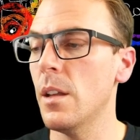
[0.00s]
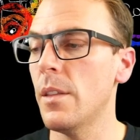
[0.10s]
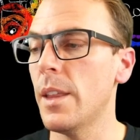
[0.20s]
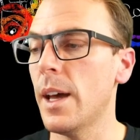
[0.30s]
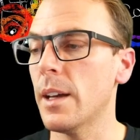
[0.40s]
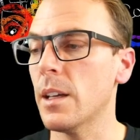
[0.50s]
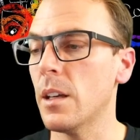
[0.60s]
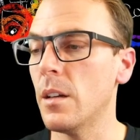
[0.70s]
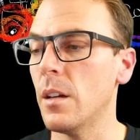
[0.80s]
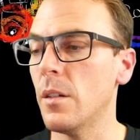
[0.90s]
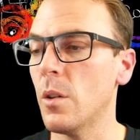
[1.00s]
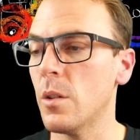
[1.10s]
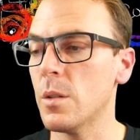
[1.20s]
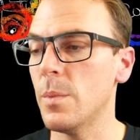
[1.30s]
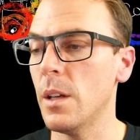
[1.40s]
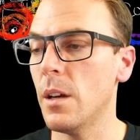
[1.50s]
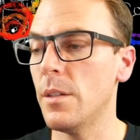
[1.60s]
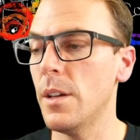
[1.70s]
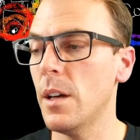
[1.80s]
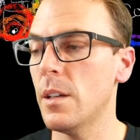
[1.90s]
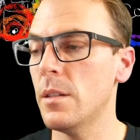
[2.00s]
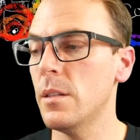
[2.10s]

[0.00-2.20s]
That can of course be undone.